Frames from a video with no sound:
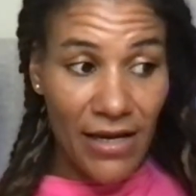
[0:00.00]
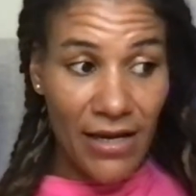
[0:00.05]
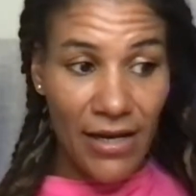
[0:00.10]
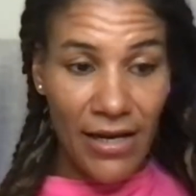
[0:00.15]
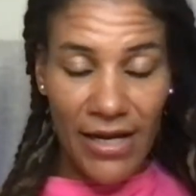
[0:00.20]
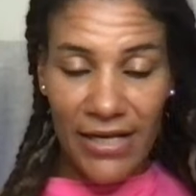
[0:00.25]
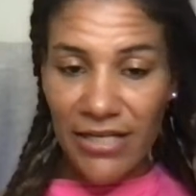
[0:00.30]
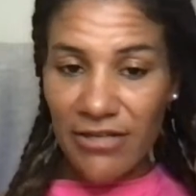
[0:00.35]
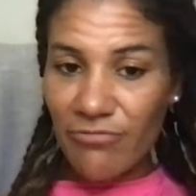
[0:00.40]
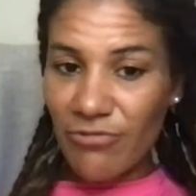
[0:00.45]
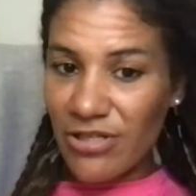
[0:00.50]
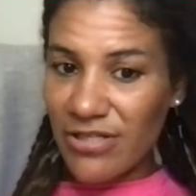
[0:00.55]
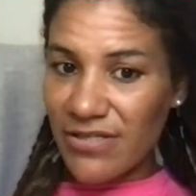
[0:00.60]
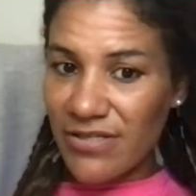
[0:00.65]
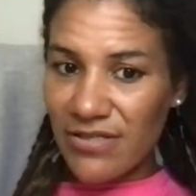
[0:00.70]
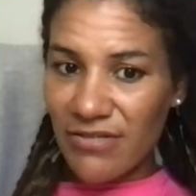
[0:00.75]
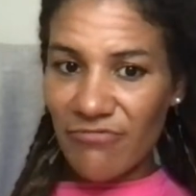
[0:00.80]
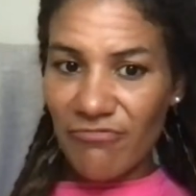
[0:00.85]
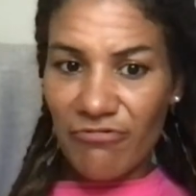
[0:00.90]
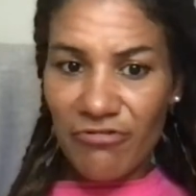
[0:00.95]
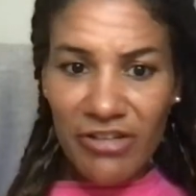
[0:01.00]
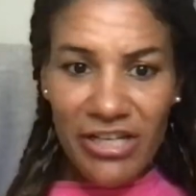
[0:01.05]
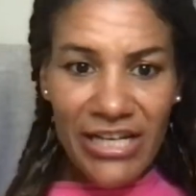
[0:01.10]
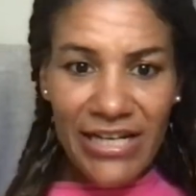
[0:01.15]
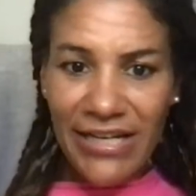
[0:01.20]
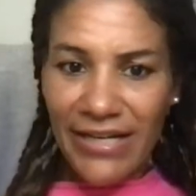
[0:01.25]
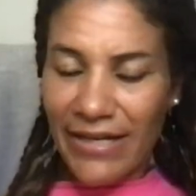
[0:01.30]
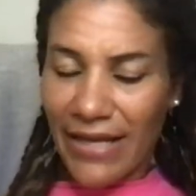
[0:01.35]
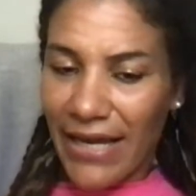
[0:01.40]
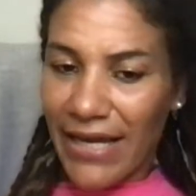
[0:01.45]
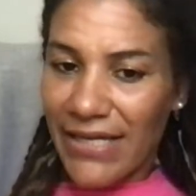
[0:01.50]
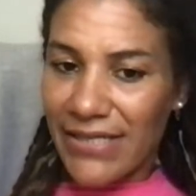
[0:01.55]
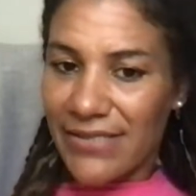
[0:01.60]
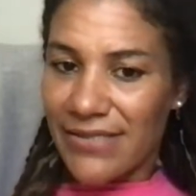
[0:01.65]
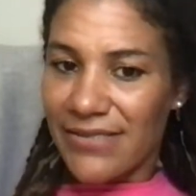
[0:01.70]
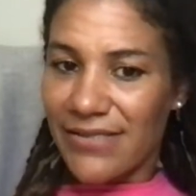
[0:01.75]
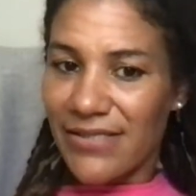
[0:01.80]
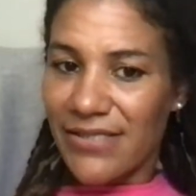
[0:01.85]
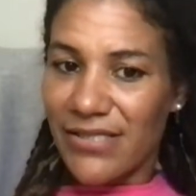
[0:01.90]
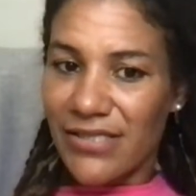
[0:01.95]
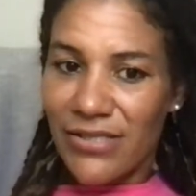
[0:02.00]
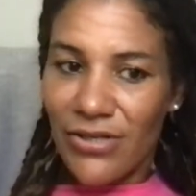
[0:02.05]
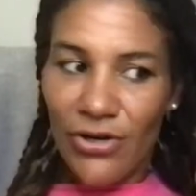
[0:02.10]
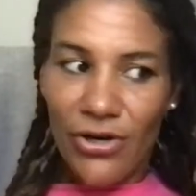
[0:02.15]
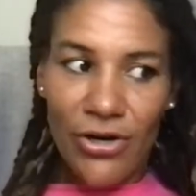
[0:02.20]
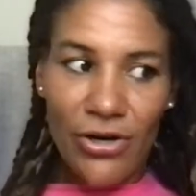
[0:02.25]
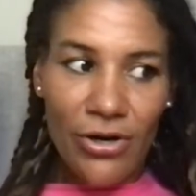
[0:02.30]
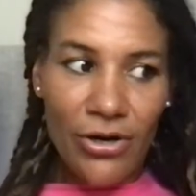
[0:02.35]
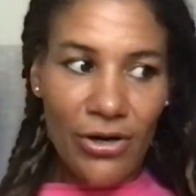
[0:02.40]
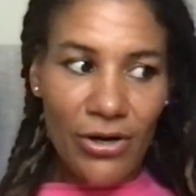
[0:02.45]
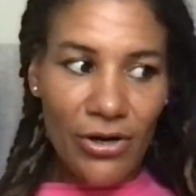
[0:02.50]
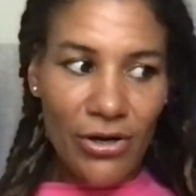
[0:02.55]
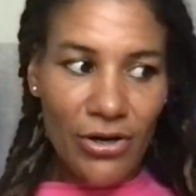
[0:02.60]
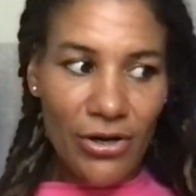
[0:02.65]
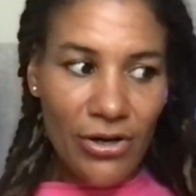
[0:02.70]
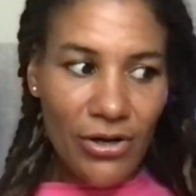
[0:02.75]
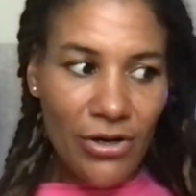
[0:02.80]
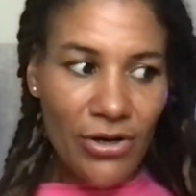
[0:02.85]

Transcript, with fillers: and it was really nice. So,